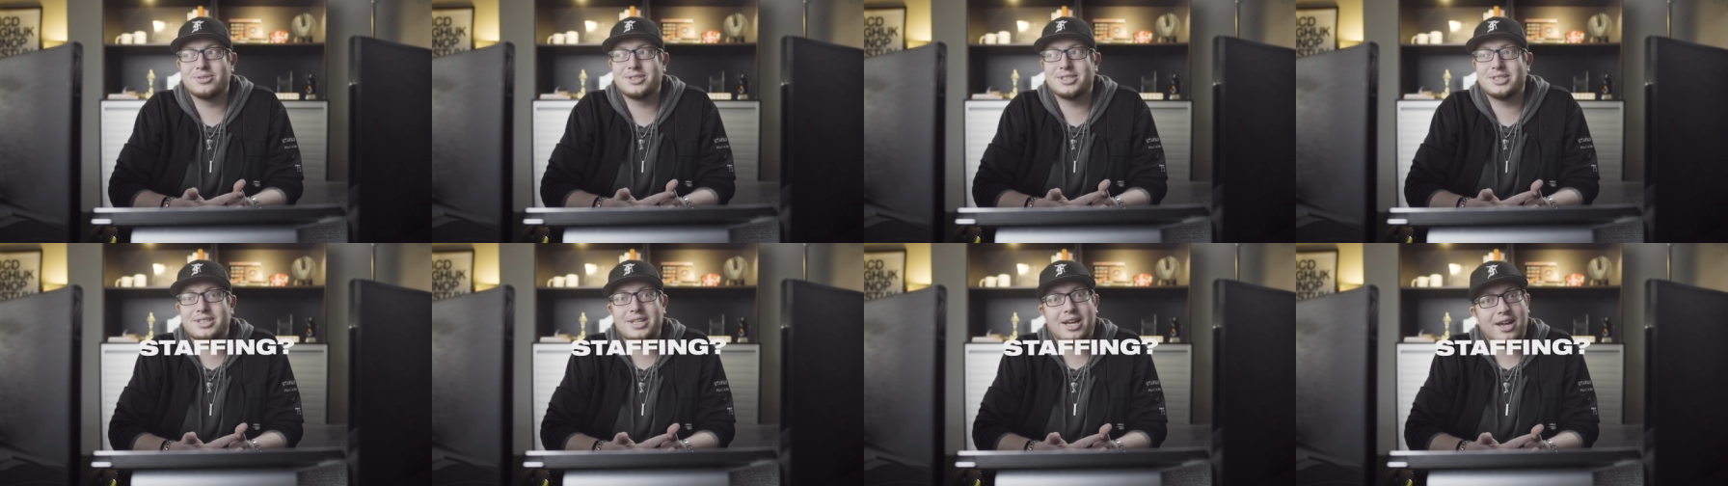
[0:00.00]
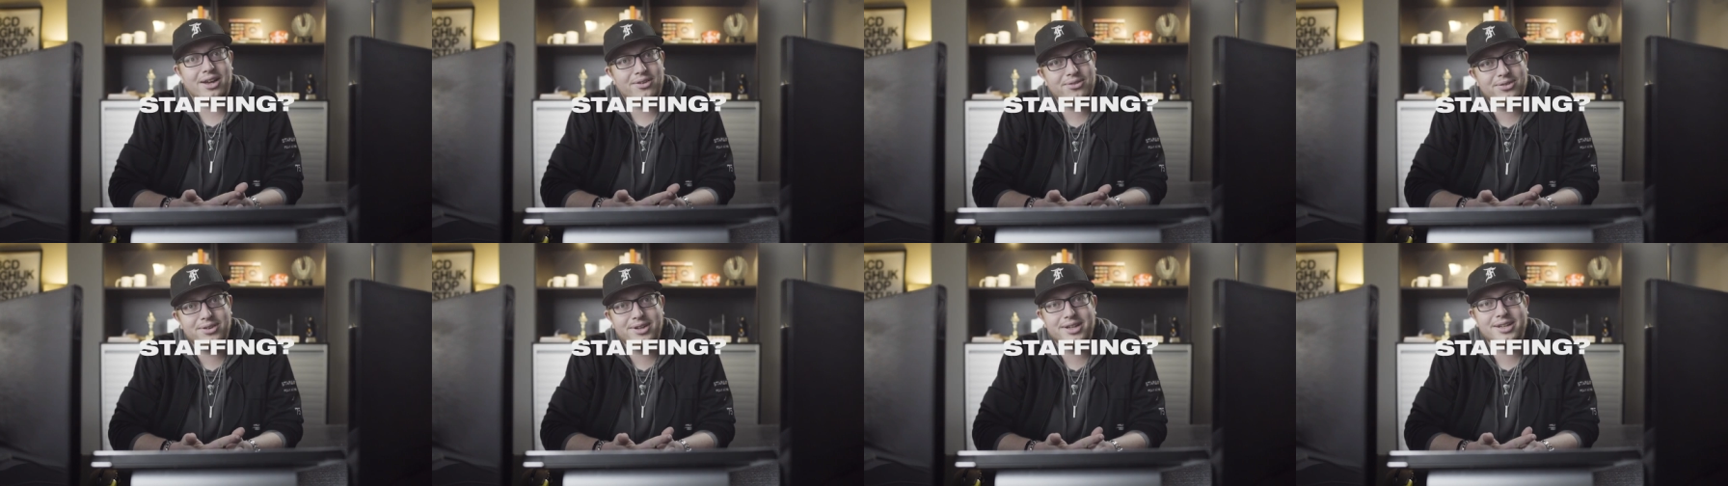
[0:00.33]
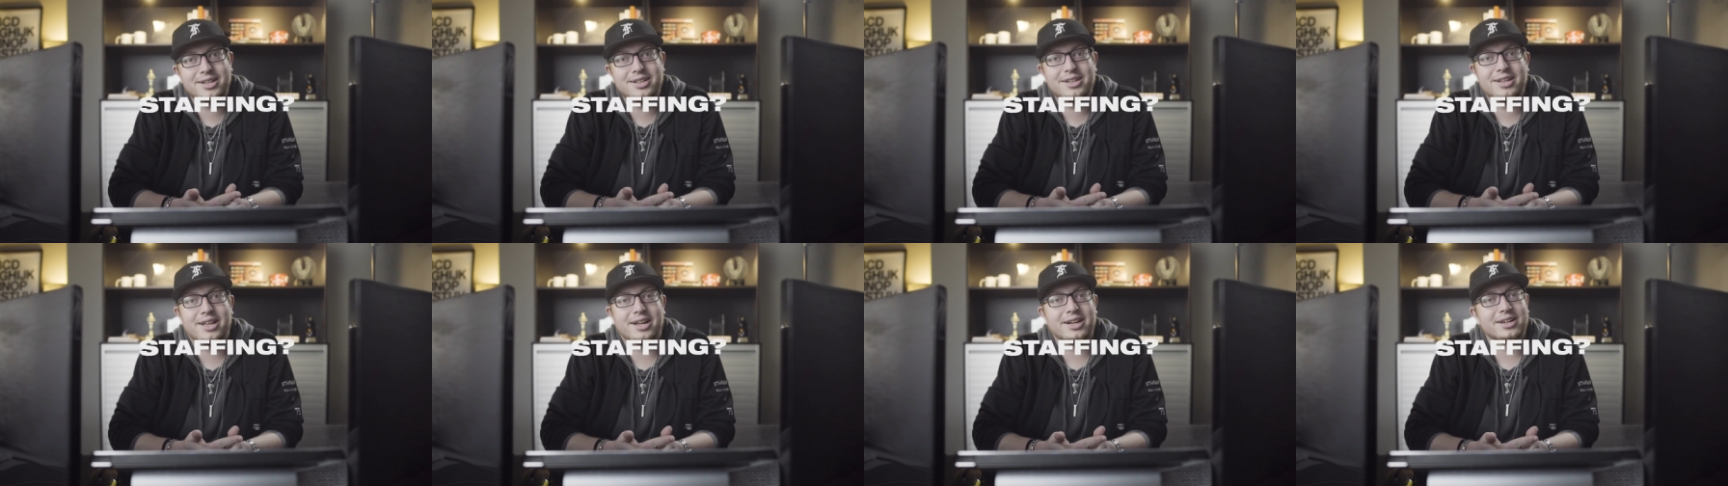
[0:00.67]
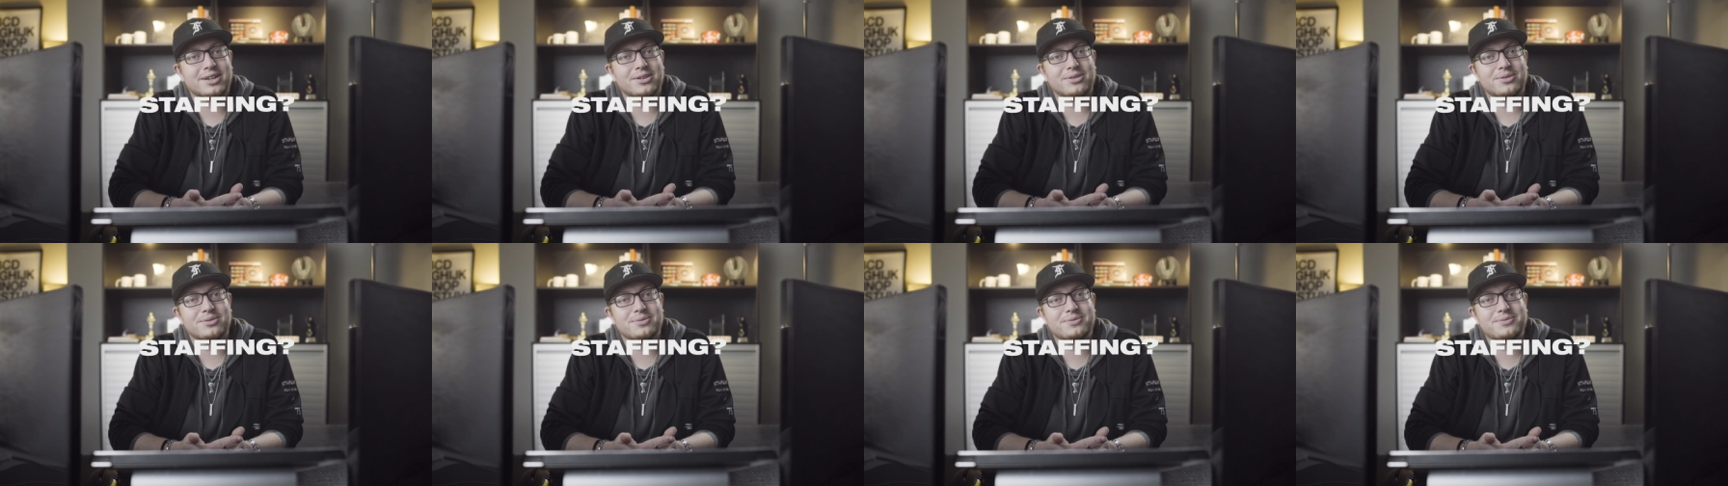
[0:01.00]
staffing,
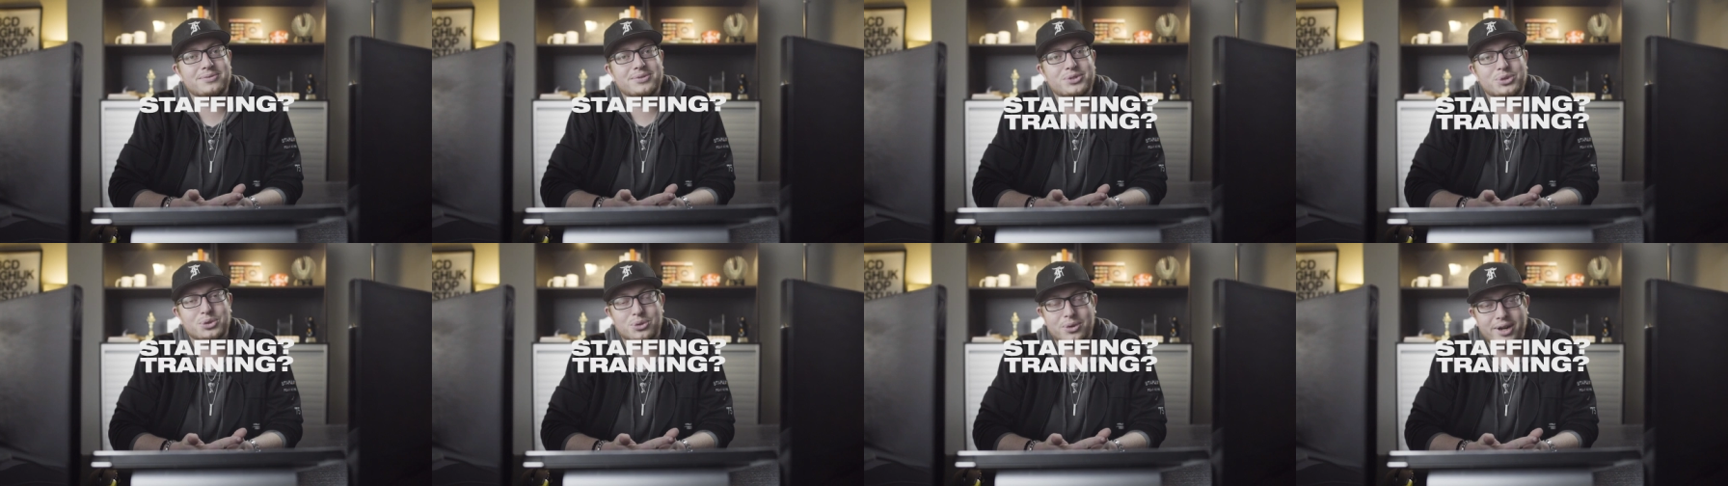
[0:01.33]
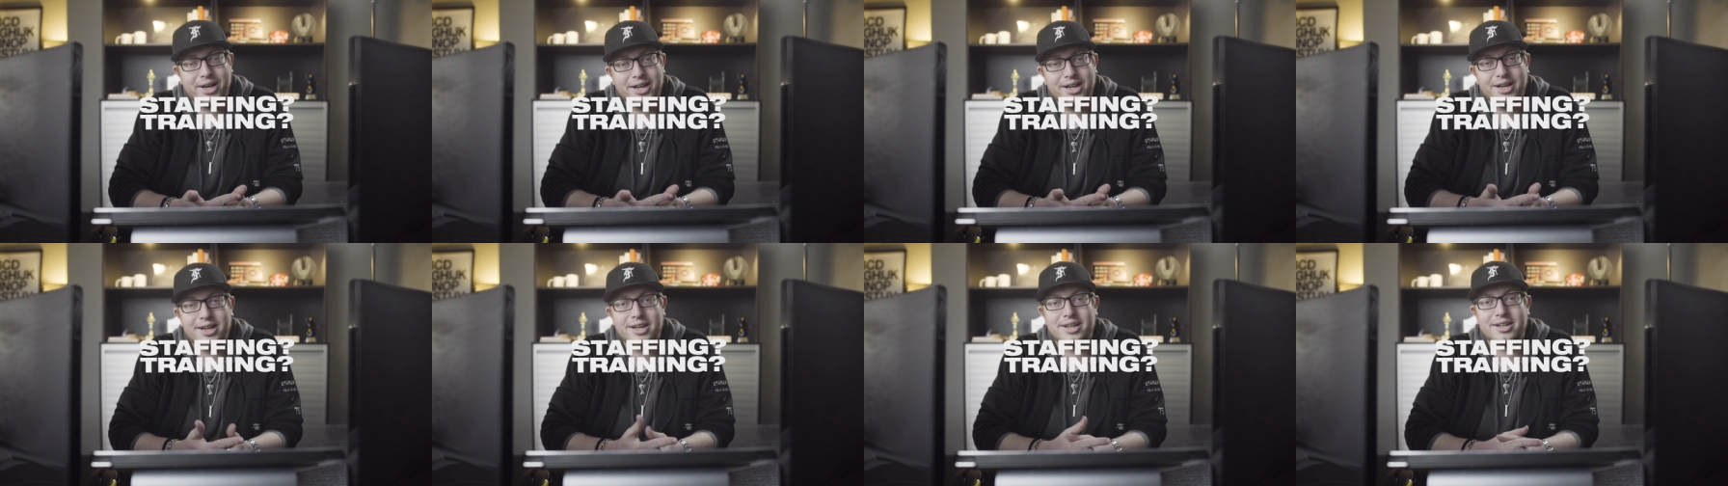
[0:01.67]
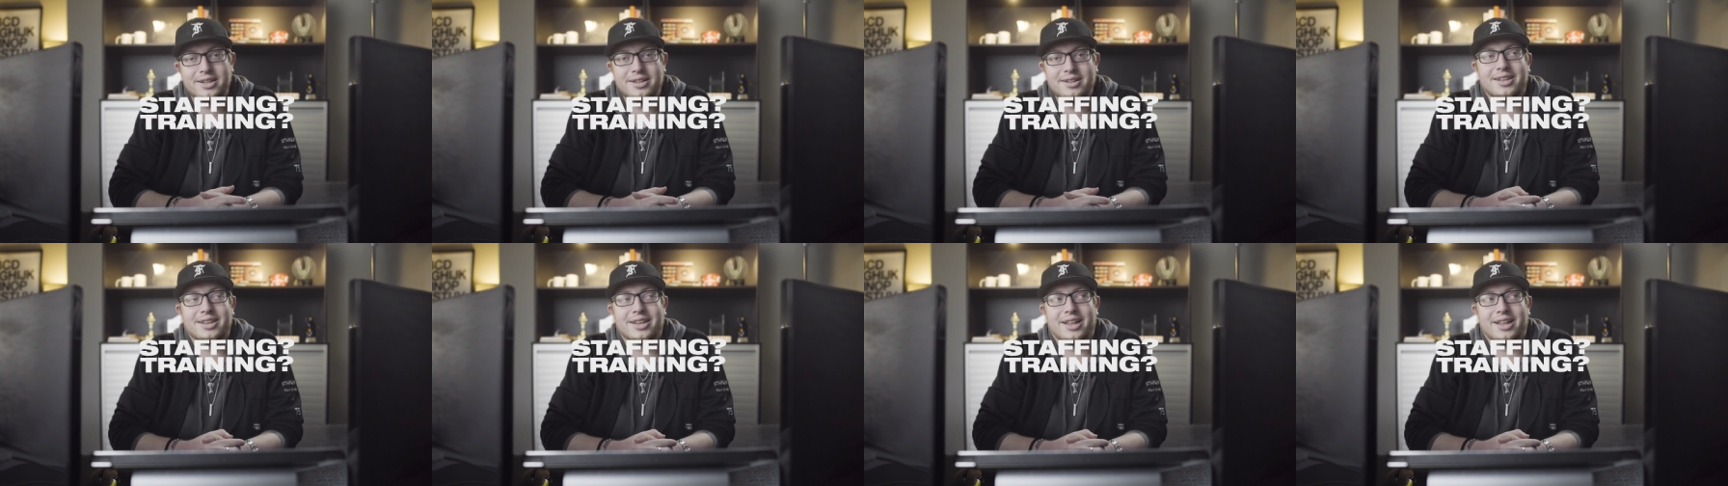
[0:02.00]
lack of training,